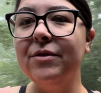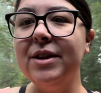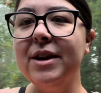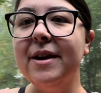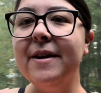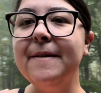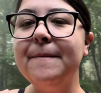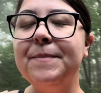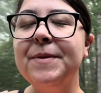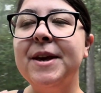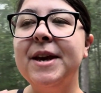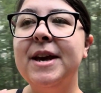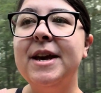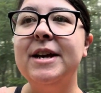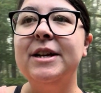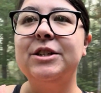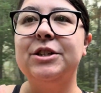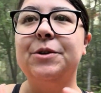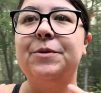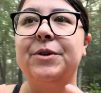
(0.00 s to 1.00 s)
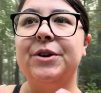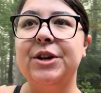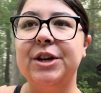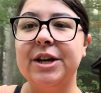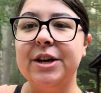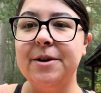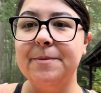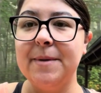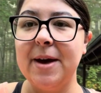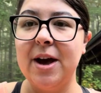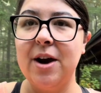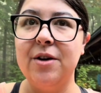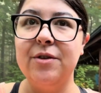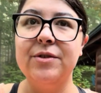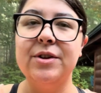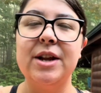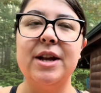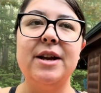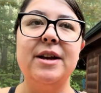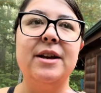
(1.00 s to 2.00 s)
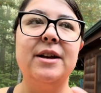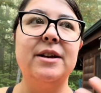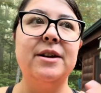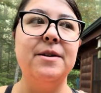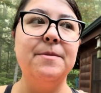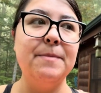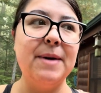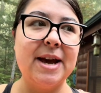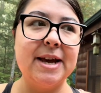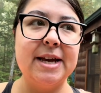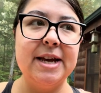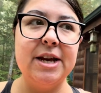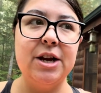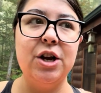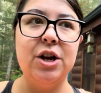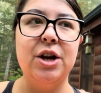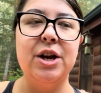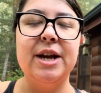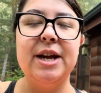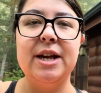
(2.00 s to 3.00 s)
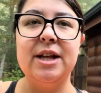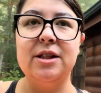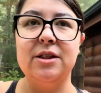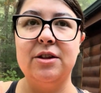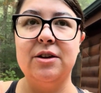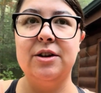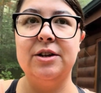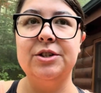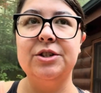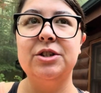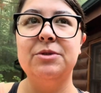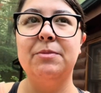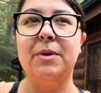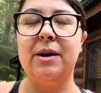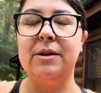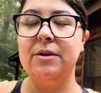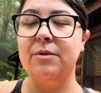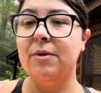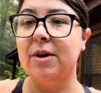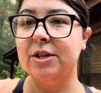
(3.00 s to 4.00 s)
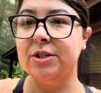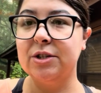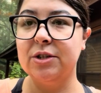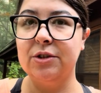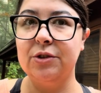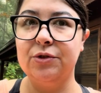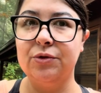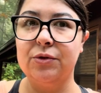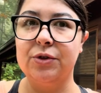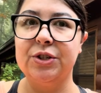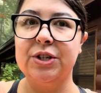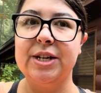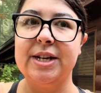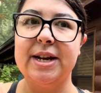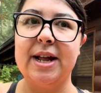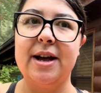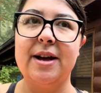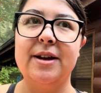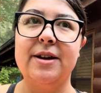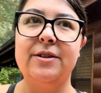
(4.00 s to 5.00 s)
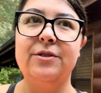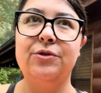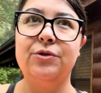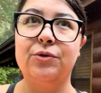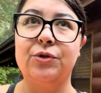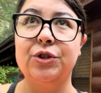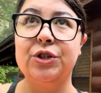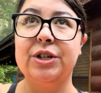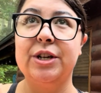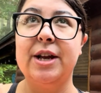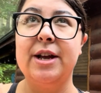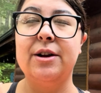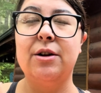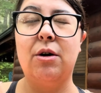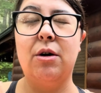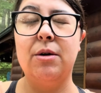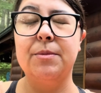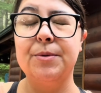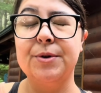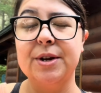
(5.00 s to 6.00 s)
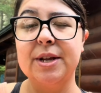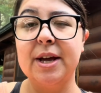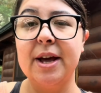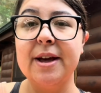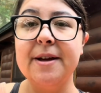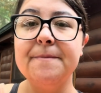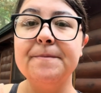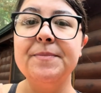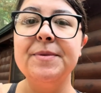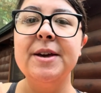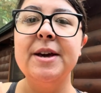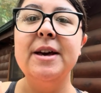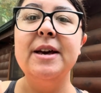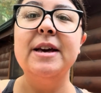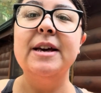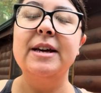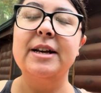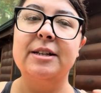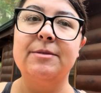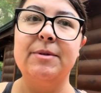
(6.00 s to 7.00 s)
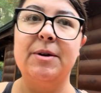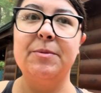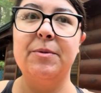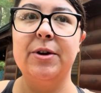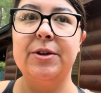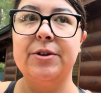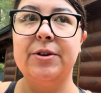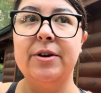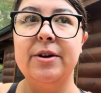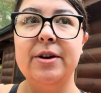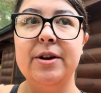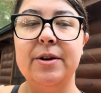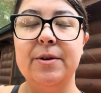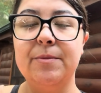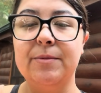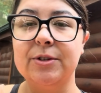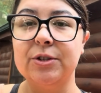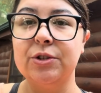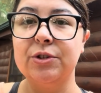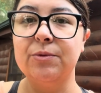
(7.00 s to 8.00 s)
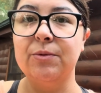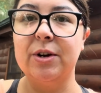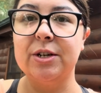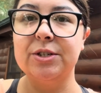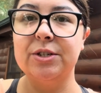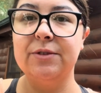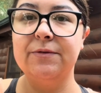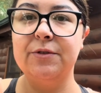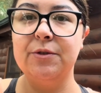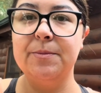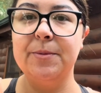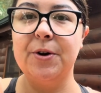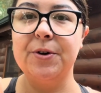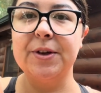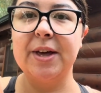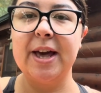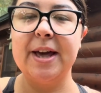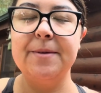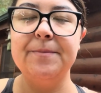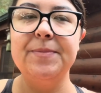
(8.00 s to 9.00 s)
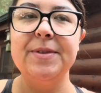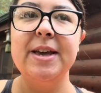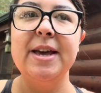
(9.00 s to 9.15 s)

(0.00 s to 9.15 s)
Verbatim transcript: yet. So we're gonna come out, come back here, eat lunch, probably watch the Georgia and Georgia and Auburn game because my brother wants to watch the football game.